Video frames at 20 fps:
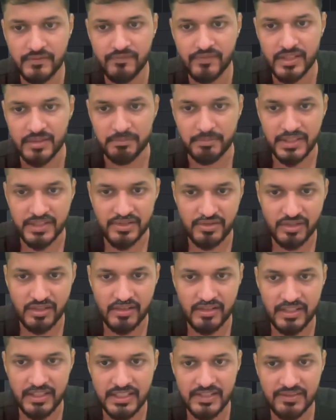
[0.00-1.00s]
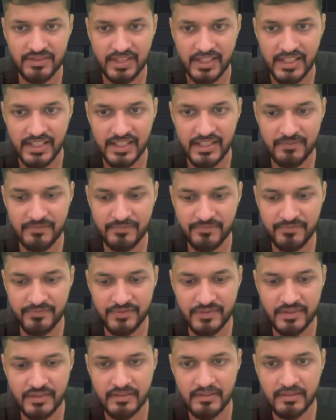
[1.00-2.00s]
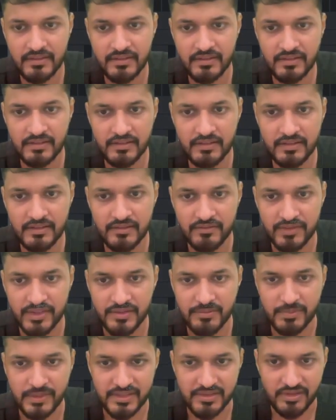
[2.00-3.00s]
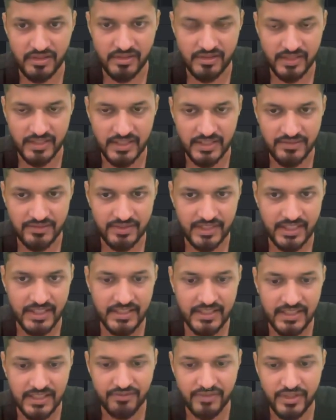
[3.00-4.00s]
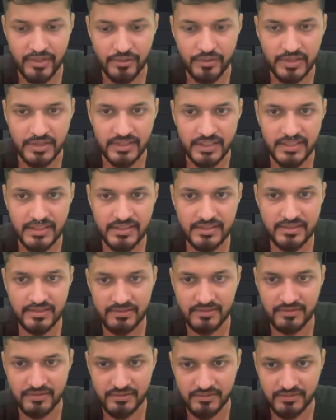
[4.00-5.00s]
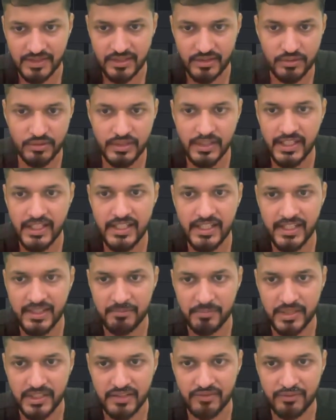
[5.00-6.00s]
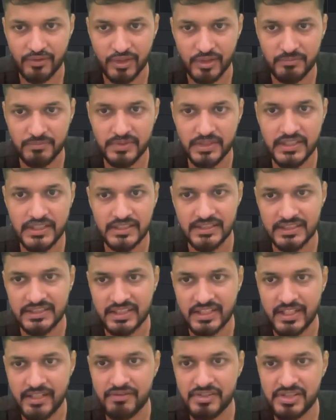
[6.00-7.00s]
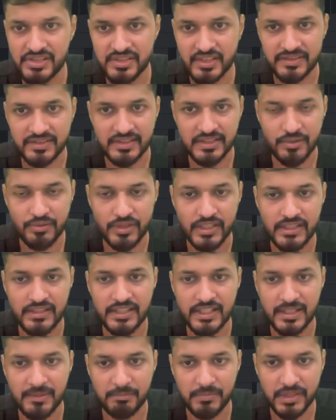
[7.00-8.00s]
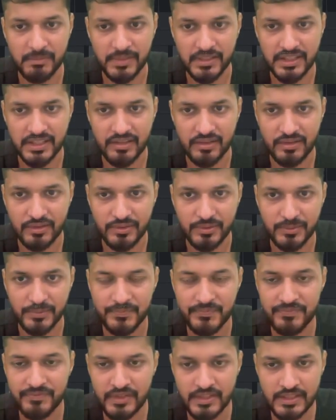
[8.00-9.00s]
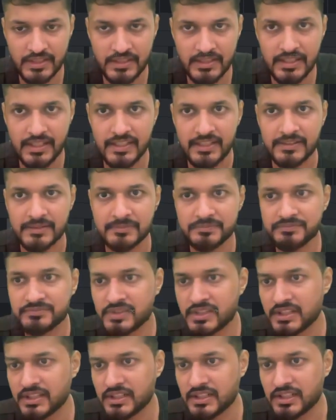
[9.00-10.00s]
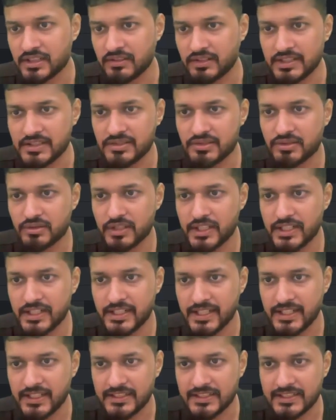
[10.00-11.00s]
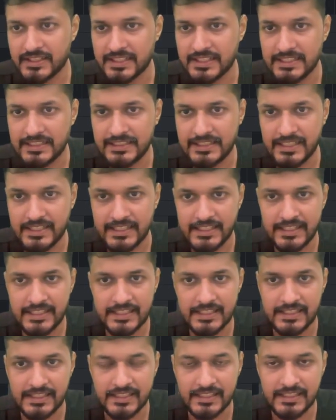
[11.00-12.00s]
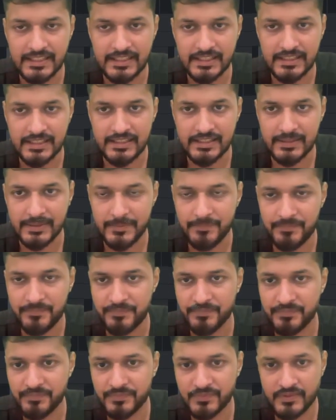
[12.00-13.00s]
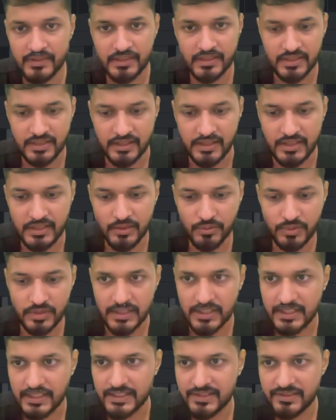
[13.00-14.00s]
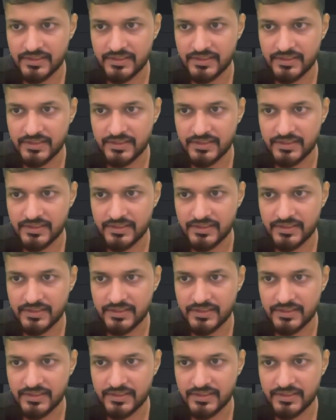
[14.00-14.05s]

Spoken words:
buzz.release and FizzBuzz.release, right? After doing this, we'll go ahead and break from the thread which is executing the number method also, correct? Now let's go ahead and create a new class